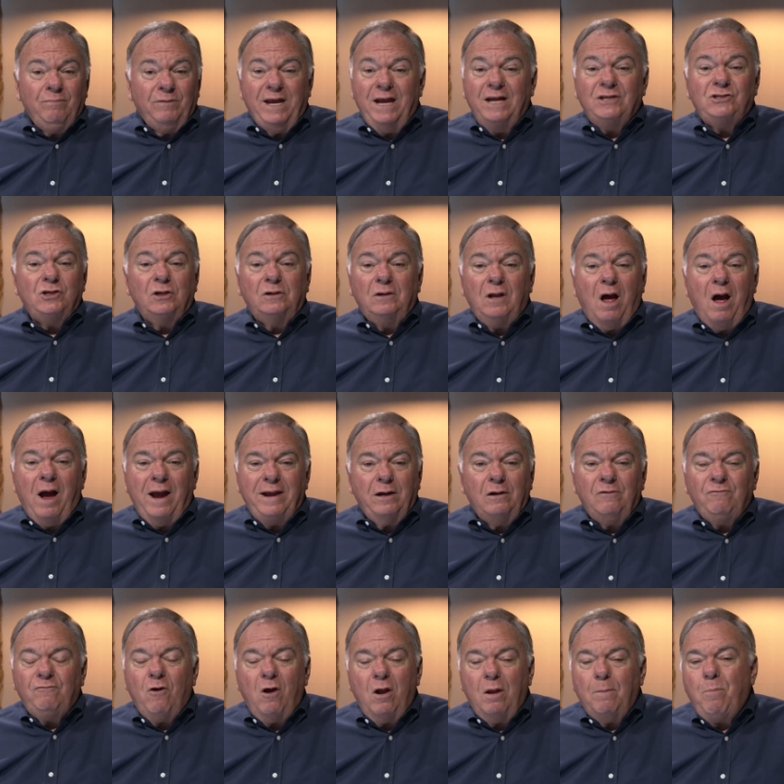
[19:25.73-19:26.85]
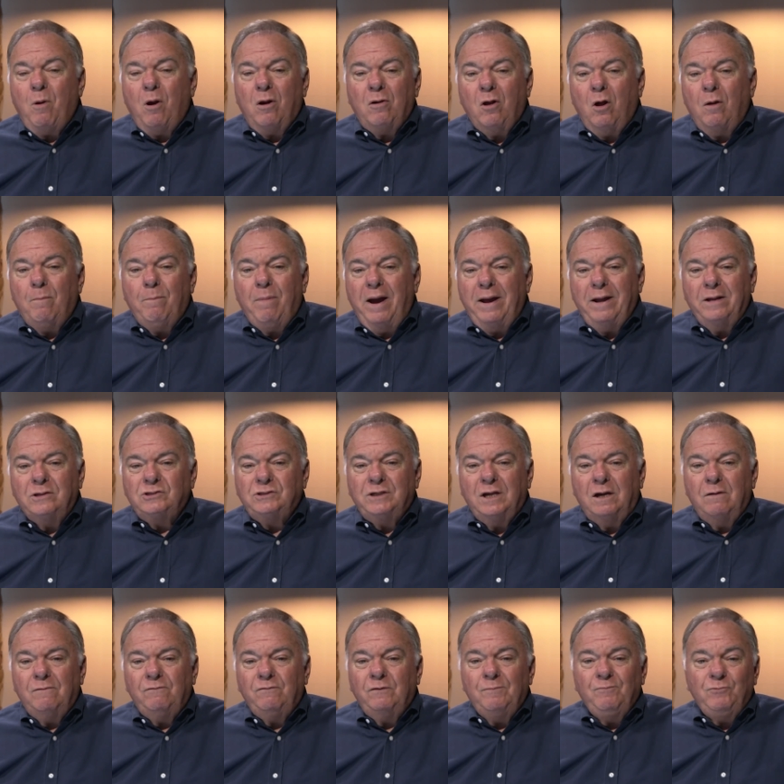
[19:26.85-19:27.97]
It's a lie. It'll fall apart all by
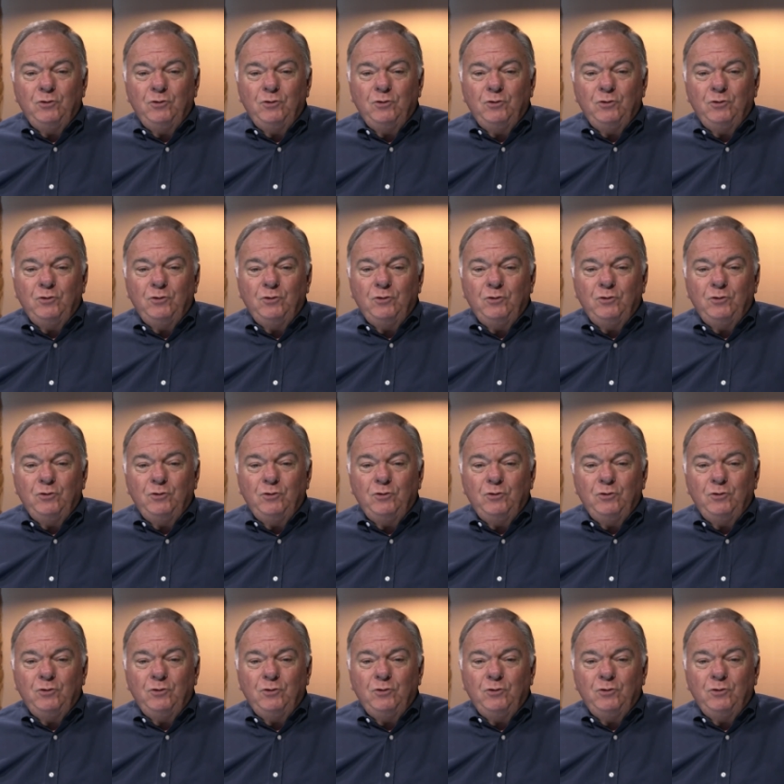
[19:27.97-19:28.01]
itself.